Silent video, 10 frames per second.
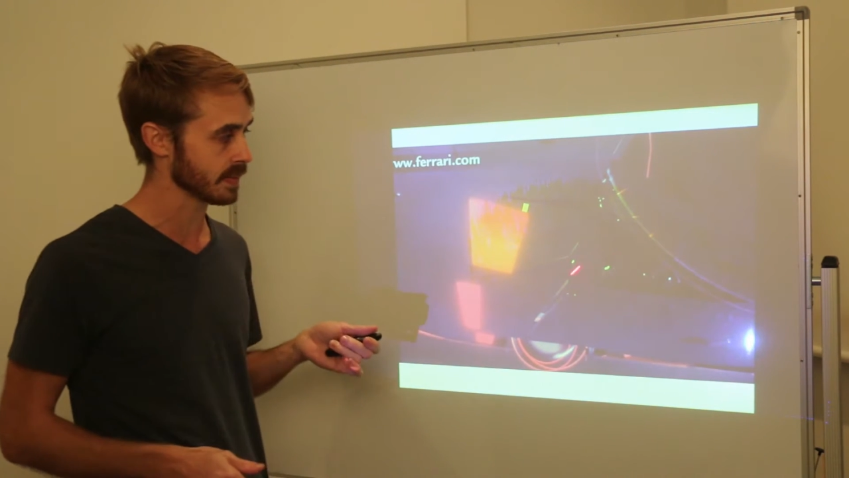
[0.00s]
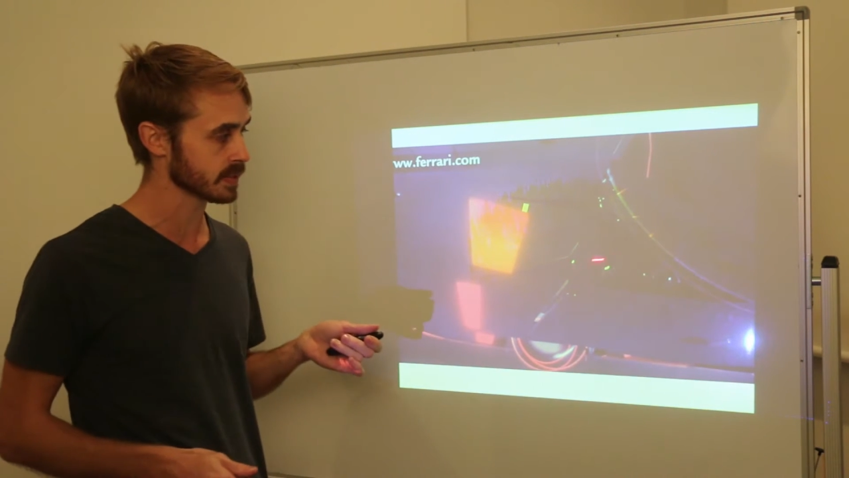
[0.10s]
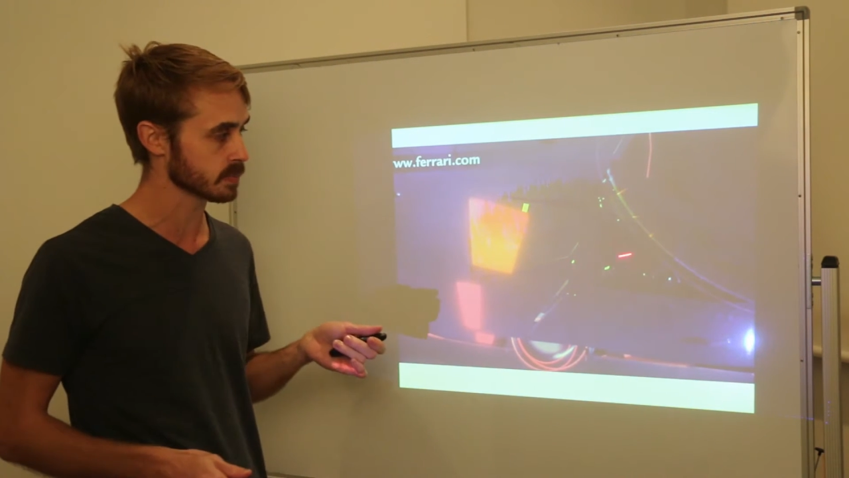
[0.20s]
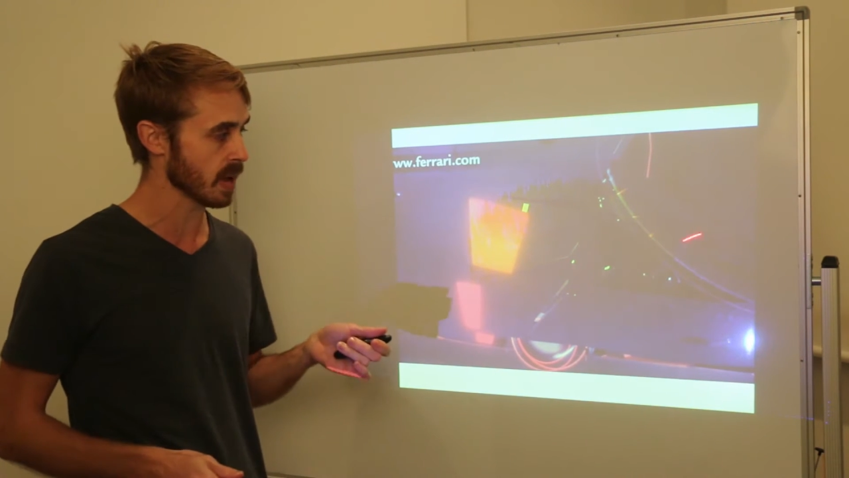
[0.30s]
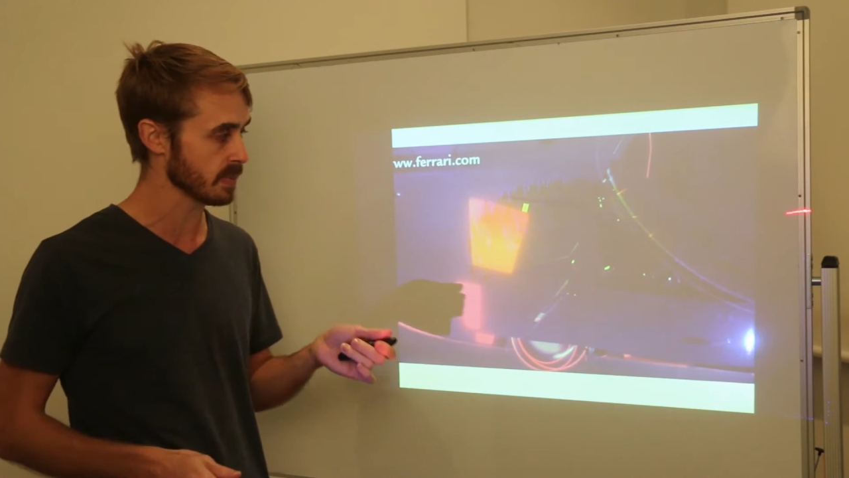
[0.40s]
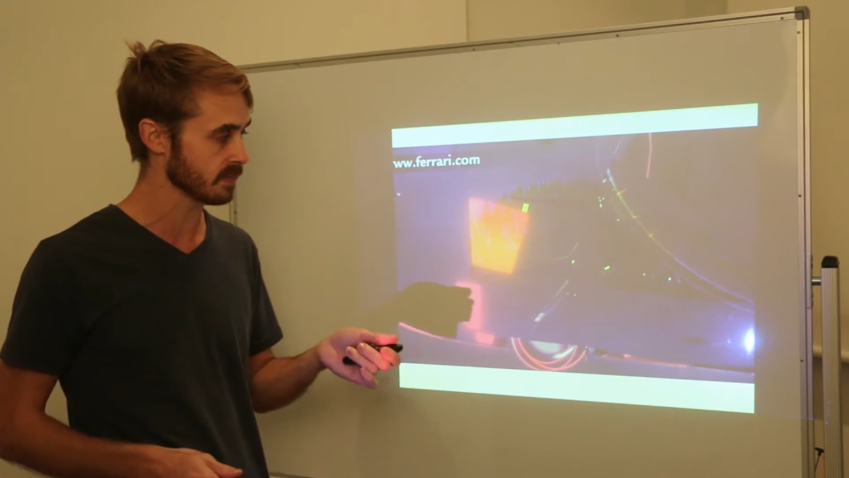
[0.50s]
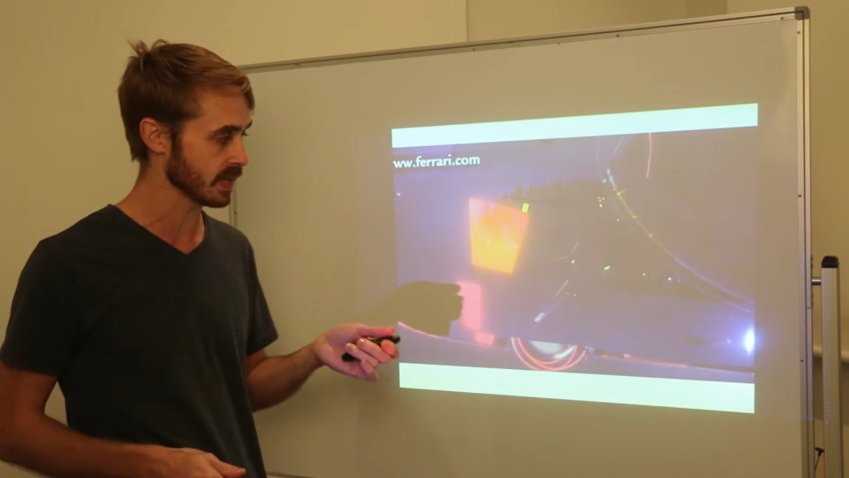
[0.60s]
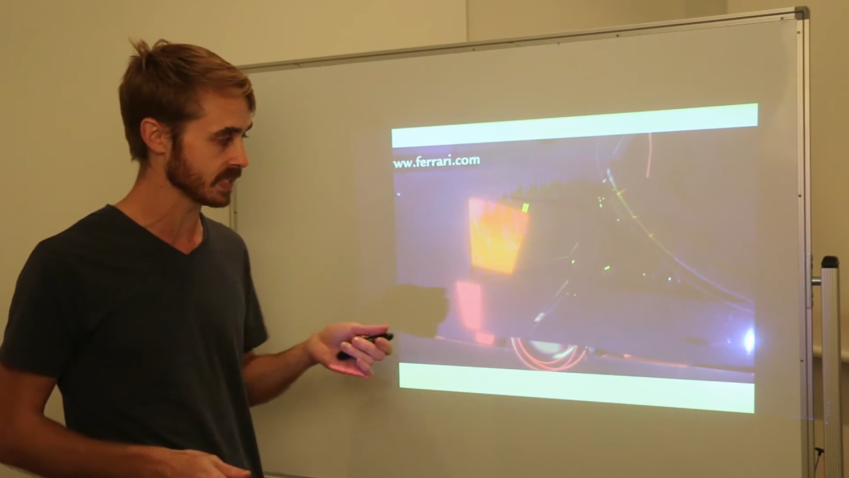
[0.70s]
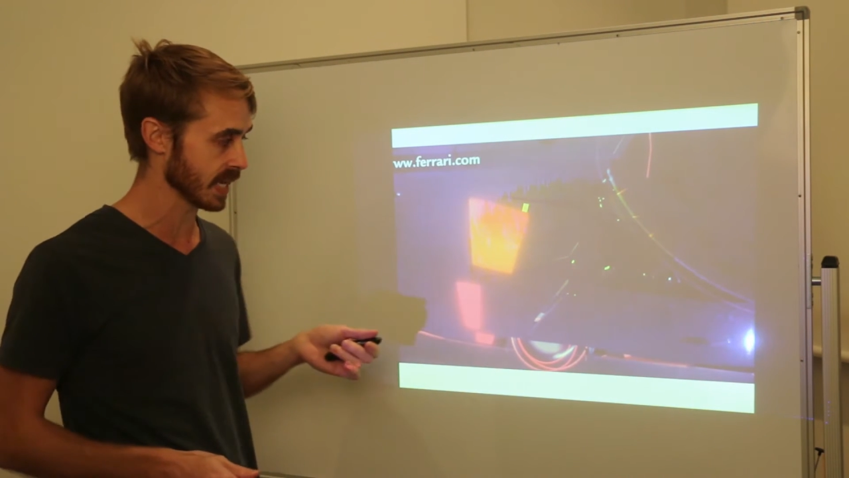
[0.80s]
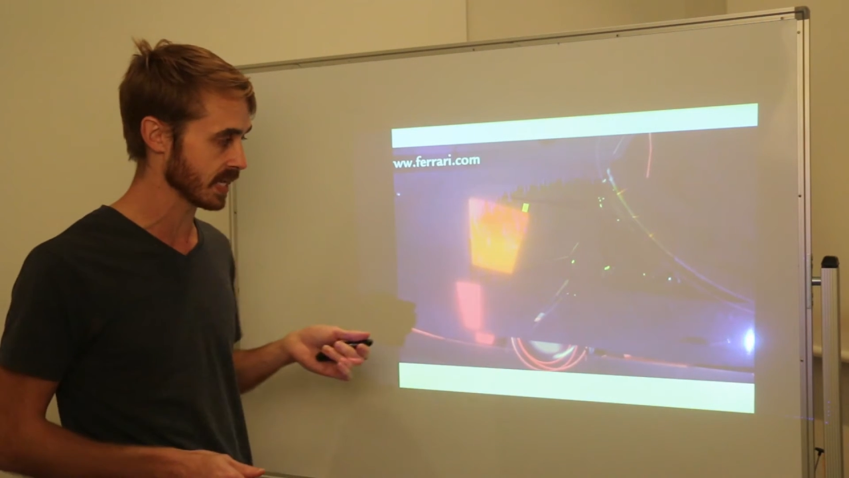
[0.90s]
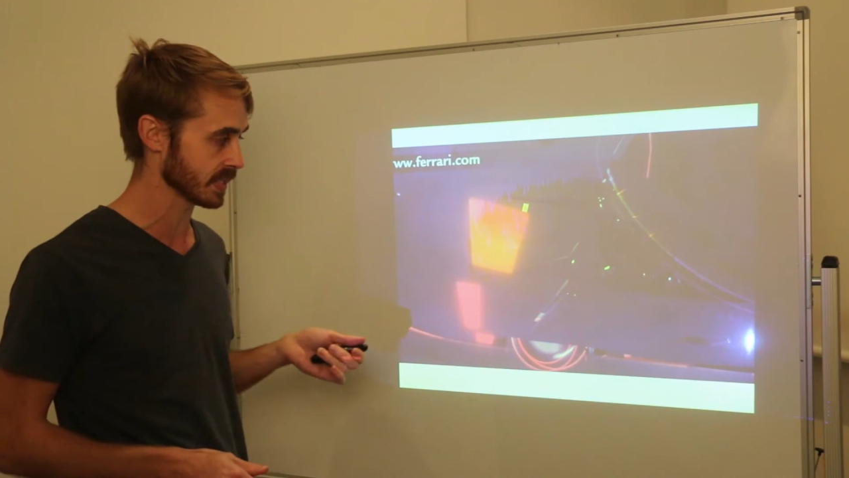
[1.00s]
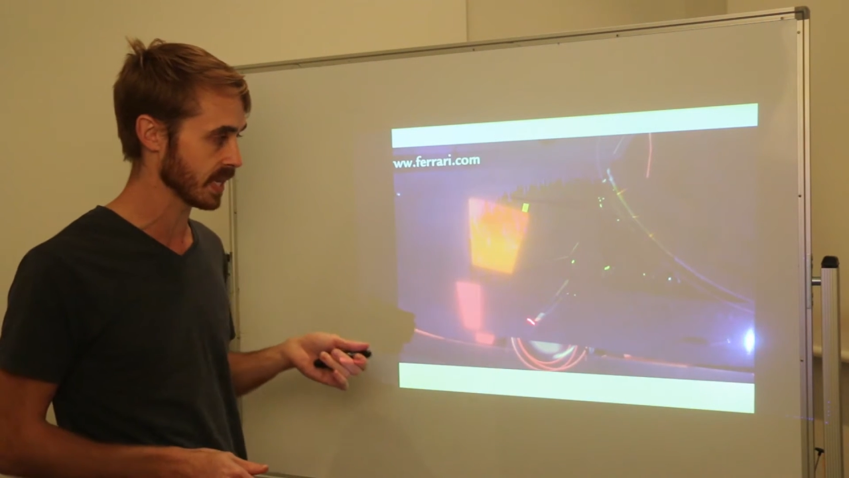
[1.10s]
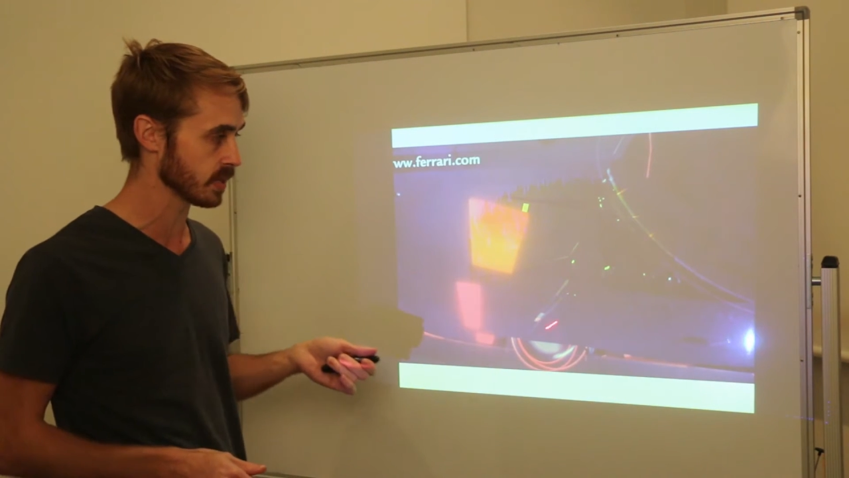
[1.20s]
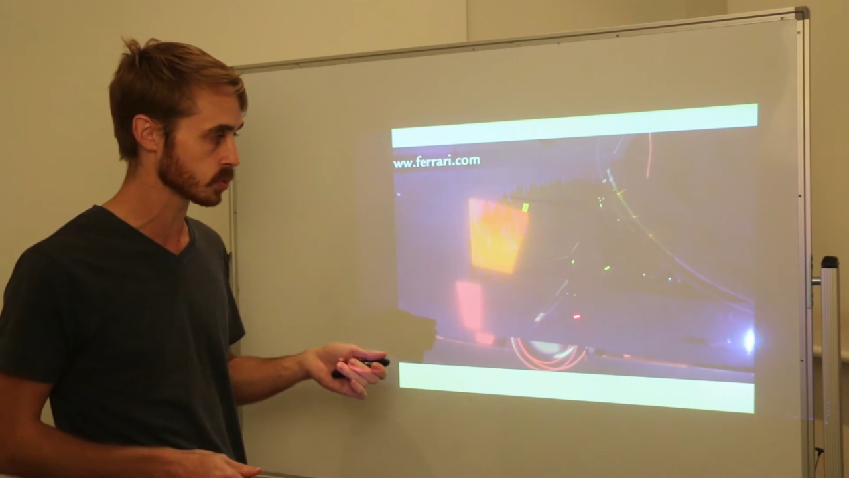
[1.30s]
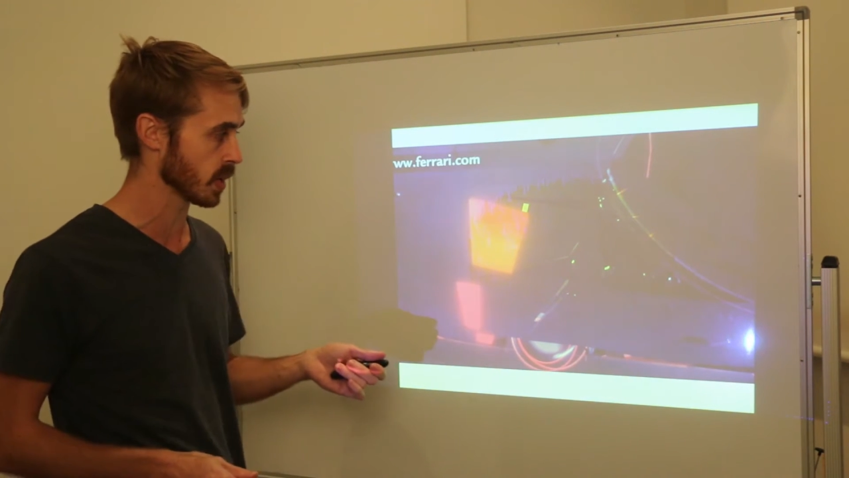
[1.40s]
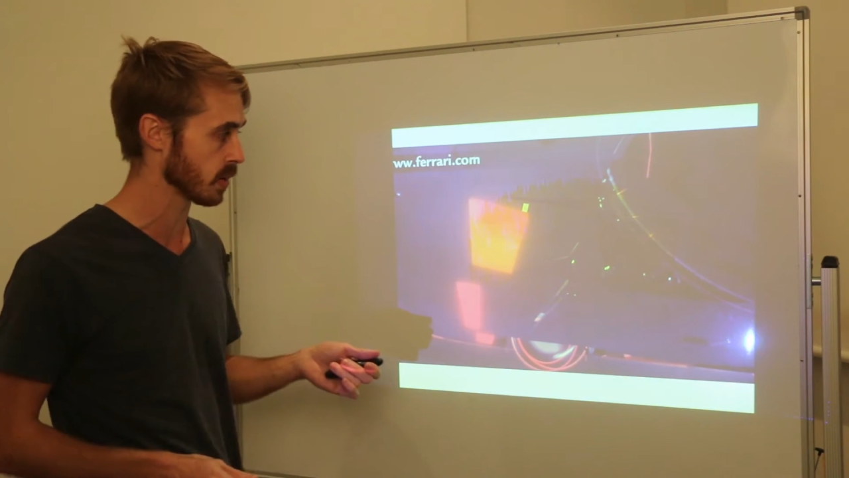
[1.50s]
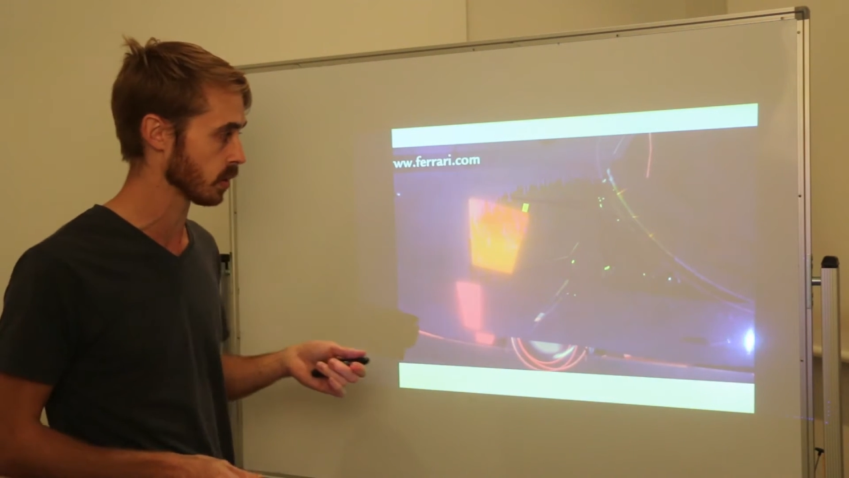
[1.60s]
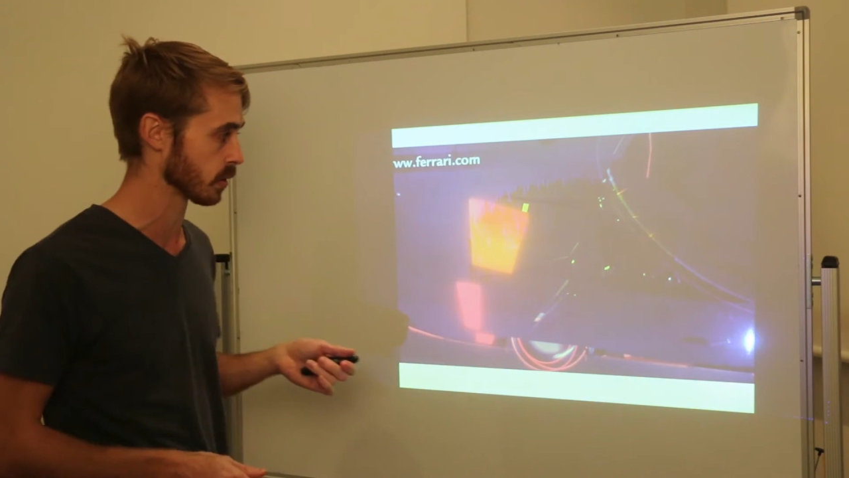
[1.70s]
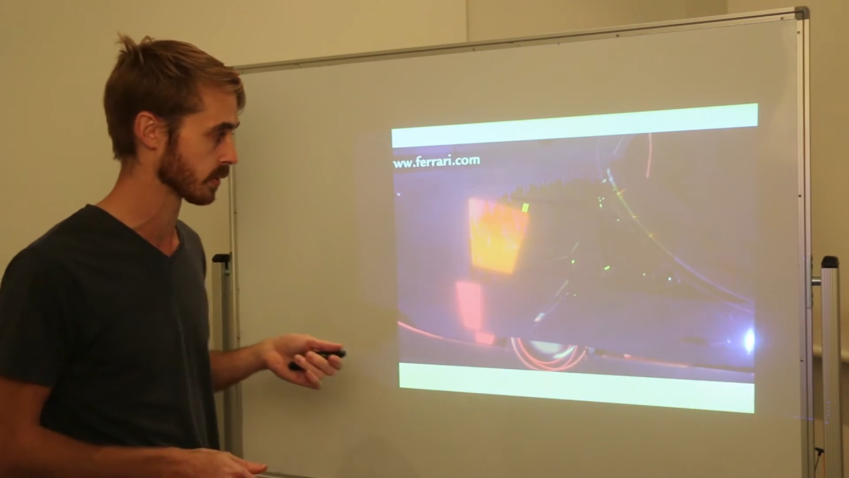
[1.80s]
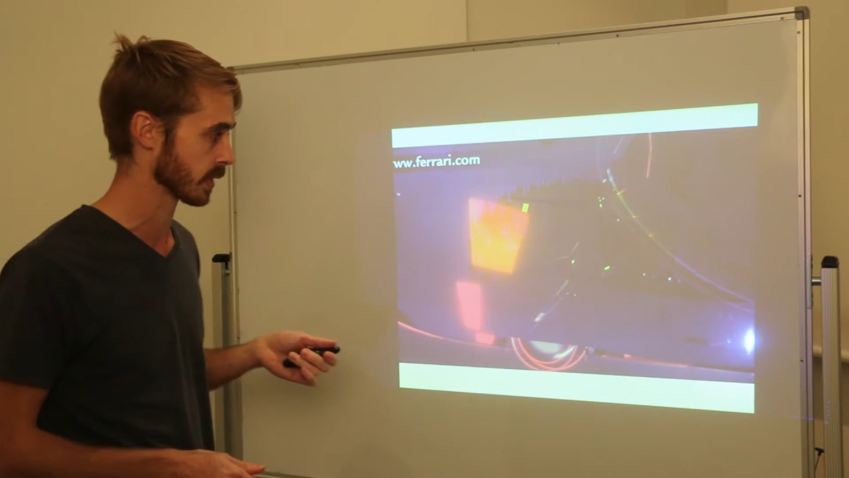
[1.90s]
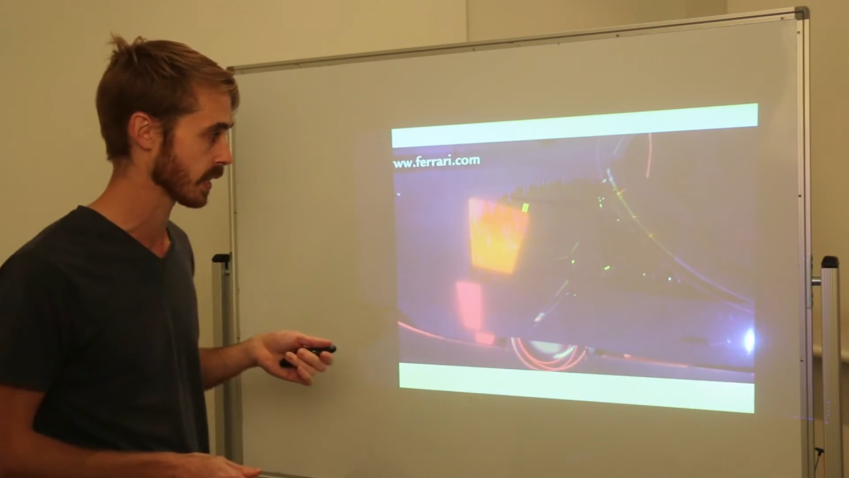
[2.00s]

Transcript: and this might be venting out elsewhere along the